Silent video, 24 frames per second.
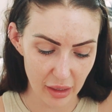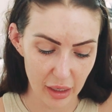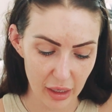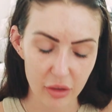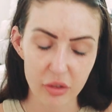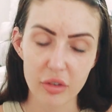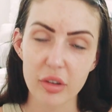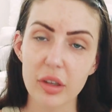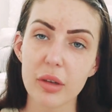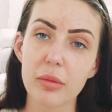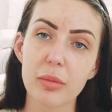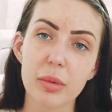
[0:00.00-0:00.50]

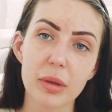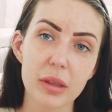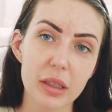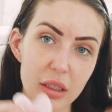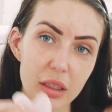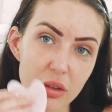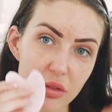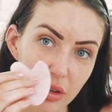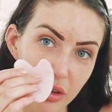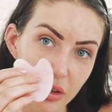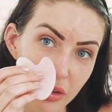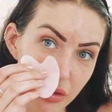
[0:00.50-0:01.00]
actually
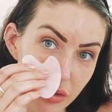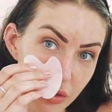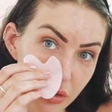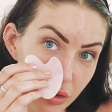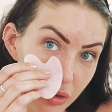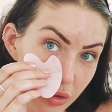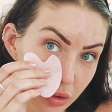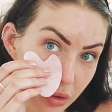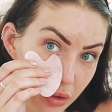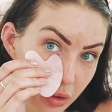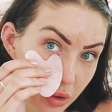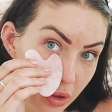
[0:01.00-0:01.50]
really just
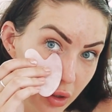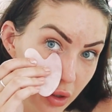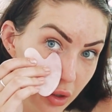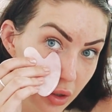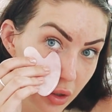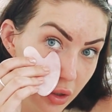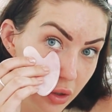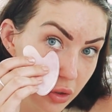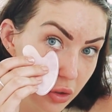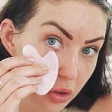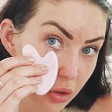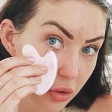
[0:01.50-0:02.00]
to
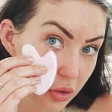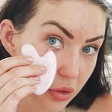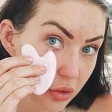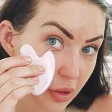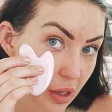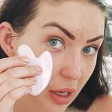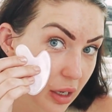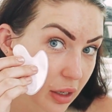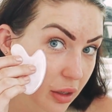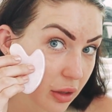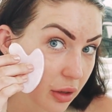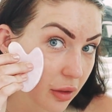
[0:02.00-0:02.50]
use
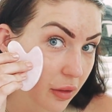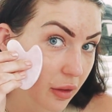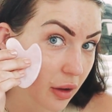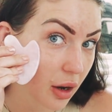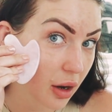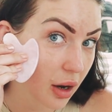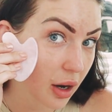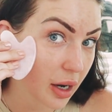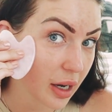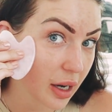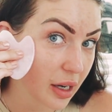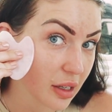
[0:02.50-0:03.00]
under the
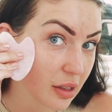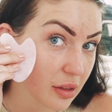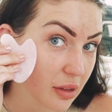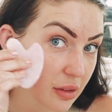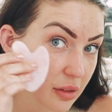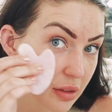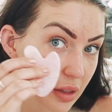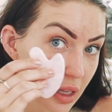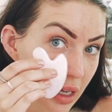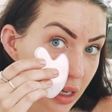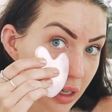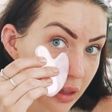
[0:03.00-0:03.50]

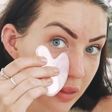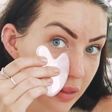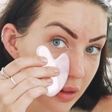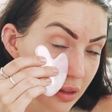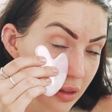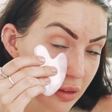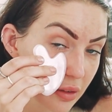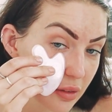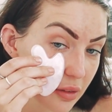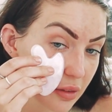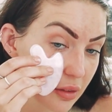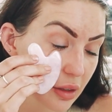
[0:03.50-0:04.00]
eyes like
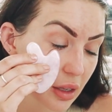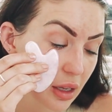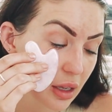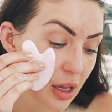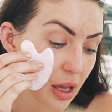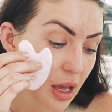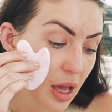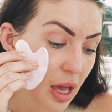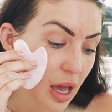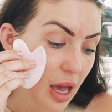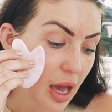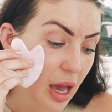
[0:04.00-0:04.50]
this,
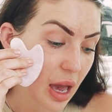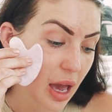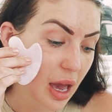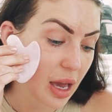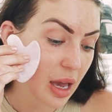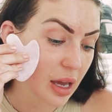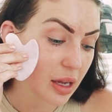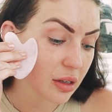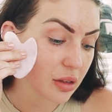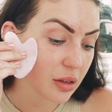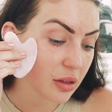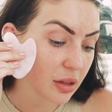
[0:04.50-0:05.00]

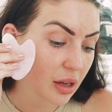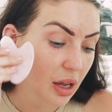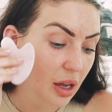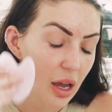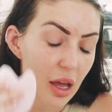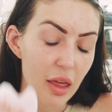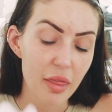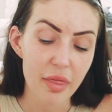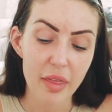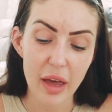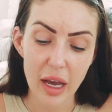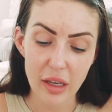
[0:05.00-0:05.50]
and
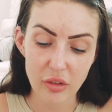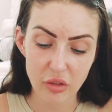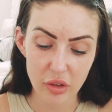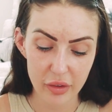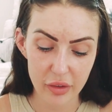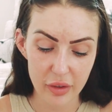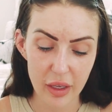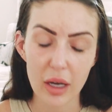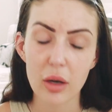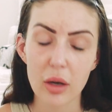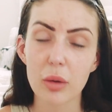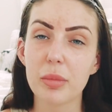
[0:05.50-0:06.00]
that
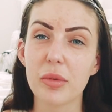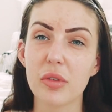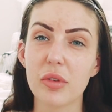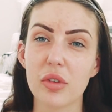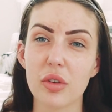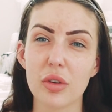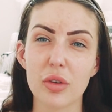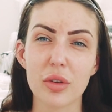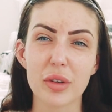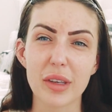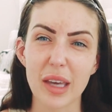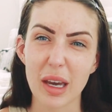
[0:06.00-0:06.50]
just helps
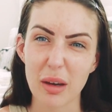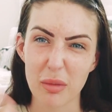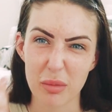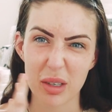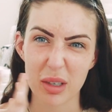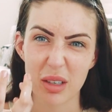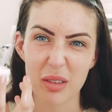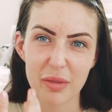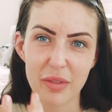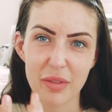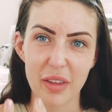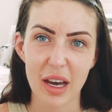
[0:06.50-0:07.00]
you get
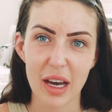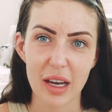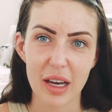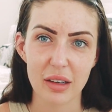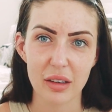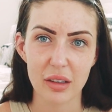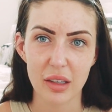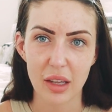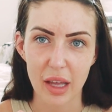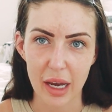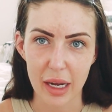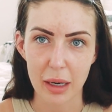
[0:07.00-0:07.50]
rid of
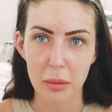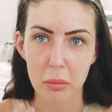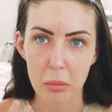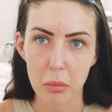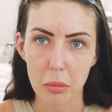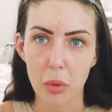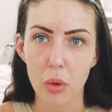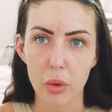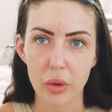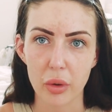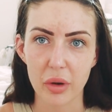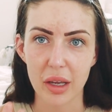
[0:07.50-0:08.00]
that like
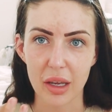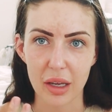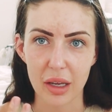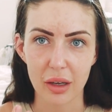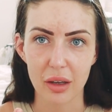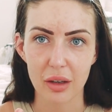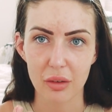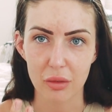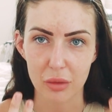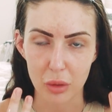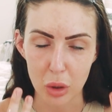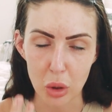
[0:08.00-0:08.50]

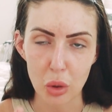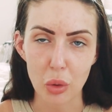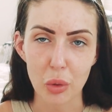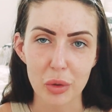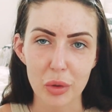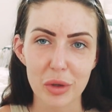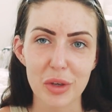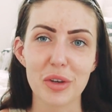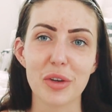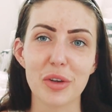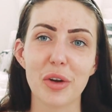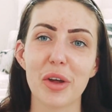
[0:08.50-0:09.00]
morning
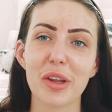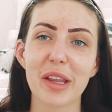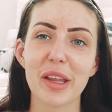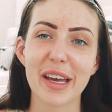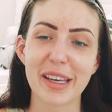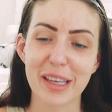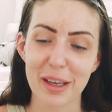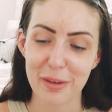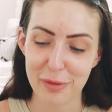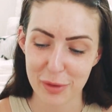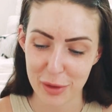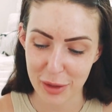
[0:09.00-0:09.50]
look. You know,
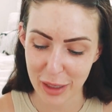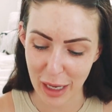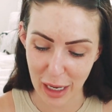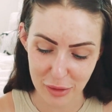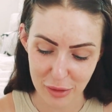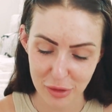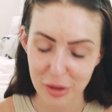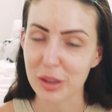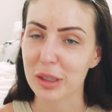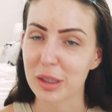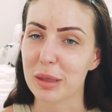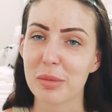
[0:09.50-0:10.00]
like if you
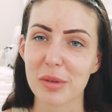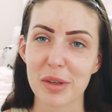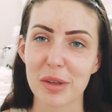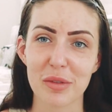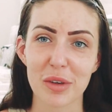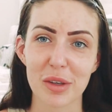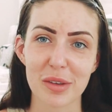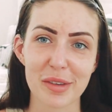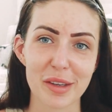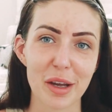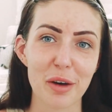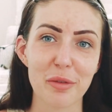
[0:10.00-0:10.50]
catch a glimpse of
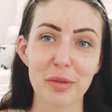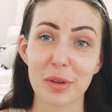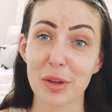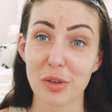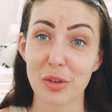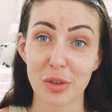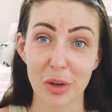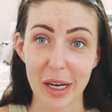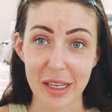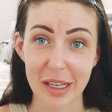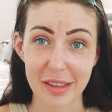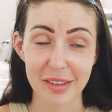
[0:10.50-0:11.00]
yourself at the
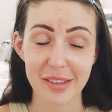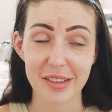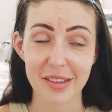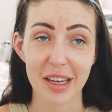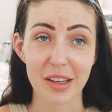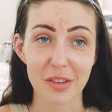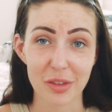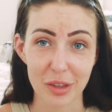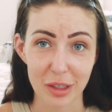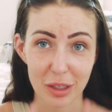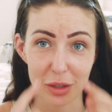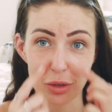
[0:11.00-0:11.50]
train
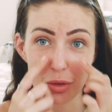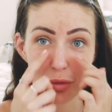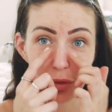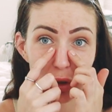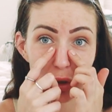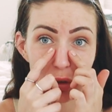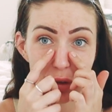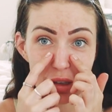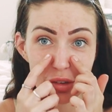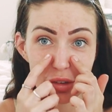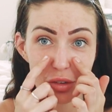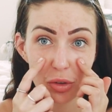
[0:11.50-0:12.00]
station and you've
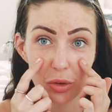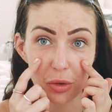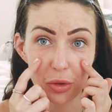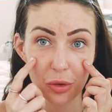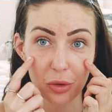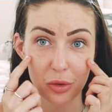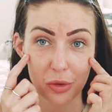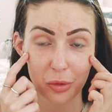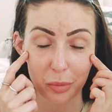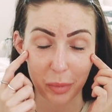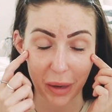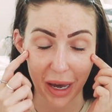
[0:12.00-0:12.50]
got these
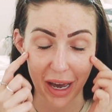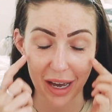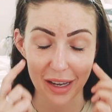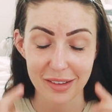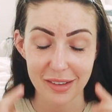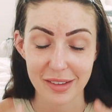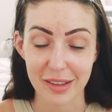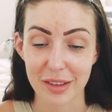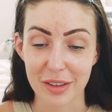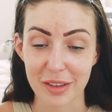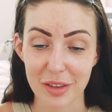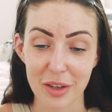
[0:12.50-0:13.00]
huge
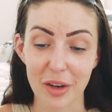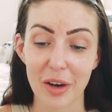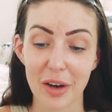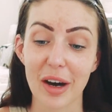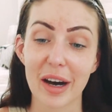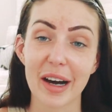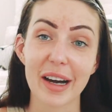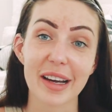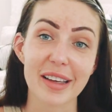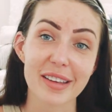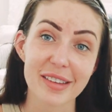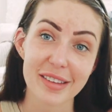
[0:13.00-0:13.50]
bags under your
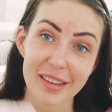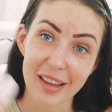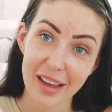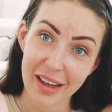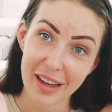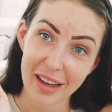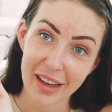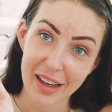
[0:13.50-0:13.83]
eyes,